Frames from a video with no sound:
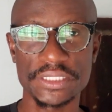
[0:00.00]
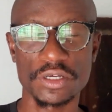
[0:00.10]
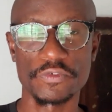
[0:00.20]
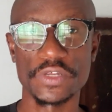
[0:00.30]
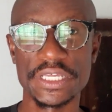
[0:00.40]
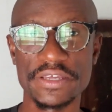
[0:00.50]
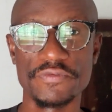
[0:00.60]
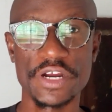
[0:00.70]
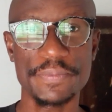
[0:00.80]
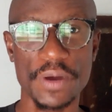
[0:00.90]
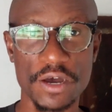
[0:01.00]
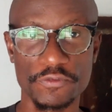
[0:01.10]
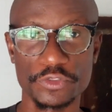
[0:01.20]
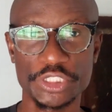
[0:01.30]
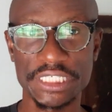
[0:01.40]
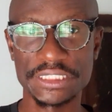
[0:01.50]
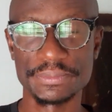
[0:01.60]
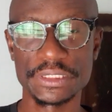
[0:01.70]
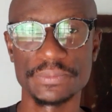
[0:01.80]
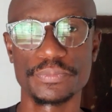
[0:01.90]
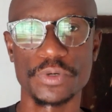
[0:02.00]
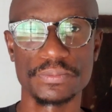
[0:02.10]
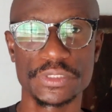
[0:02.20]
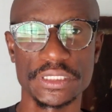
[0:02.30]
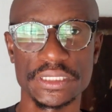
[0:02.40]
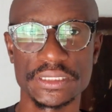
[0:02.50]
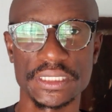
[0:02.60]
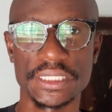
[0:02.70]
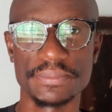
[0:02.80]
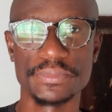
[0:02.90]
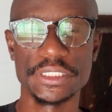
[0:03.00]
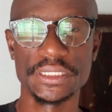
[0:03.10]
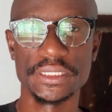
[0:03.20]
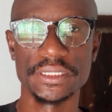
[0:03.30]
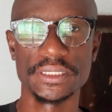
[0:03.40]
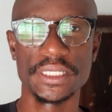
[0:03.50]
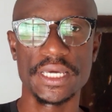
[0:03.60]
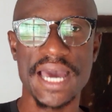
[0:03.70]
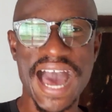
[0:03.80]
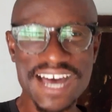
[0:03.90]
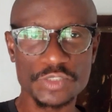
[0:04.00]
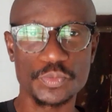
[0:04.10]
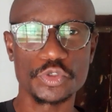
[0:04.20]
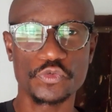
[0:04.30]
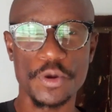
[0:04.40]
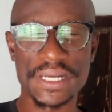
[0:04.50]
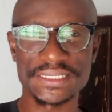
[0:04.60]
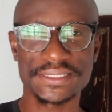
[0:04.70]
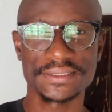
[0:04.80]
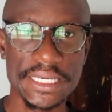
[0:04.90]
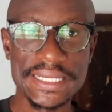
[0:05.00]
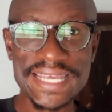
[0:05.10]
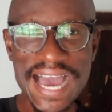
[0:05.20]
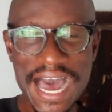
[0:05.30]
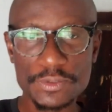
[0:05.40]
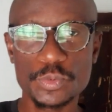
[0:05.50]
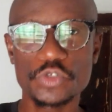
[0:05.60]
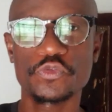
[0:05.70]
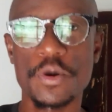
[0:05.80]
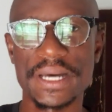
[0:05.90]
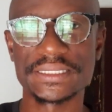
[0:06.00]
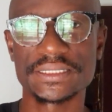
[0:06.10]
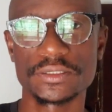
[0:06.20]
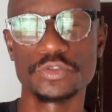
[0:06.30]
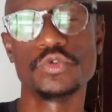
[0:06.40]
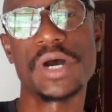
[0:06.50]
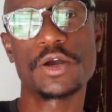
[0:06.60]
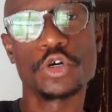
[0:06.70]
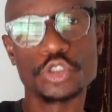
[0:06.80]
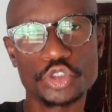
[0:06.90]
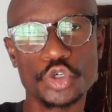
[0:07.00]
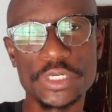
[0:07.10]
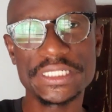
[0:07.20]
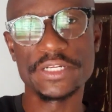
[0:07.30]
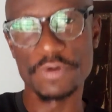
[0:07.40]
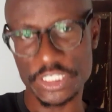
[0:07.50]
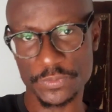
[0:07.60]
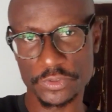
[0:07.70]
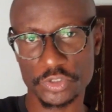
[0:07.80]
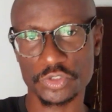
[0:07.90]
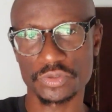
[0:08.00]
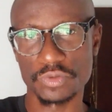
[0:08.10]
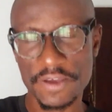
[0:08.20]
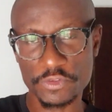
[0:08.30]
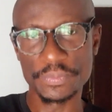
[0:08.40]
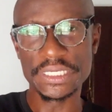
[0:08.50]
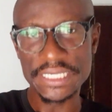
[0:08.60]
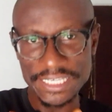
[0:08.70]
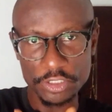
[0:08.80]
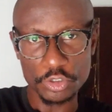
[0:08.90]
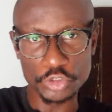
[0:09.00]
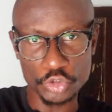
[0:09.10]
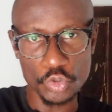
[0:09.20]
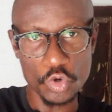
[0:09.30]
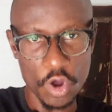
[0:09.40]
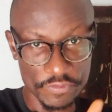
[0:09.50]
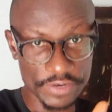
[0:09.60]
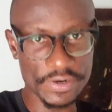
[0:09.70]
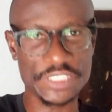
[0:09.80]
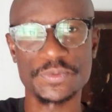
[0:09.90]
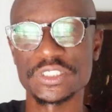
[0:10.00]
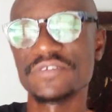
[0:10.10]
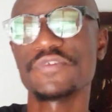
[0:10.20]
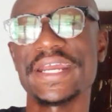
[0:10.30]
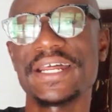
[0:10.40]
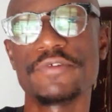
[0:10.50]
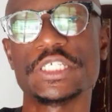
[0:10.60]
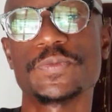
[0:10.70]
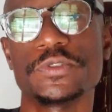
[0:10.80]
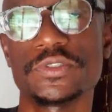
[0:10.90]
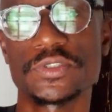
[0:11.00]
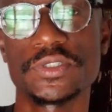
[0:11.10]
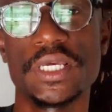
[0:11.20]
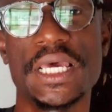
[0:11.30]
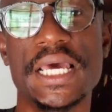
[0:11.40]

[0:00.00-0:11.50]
of a very powerful ChatGPT prompt is the output format. In the output format, you are controlling the response. You have to be in control of the response, the final response.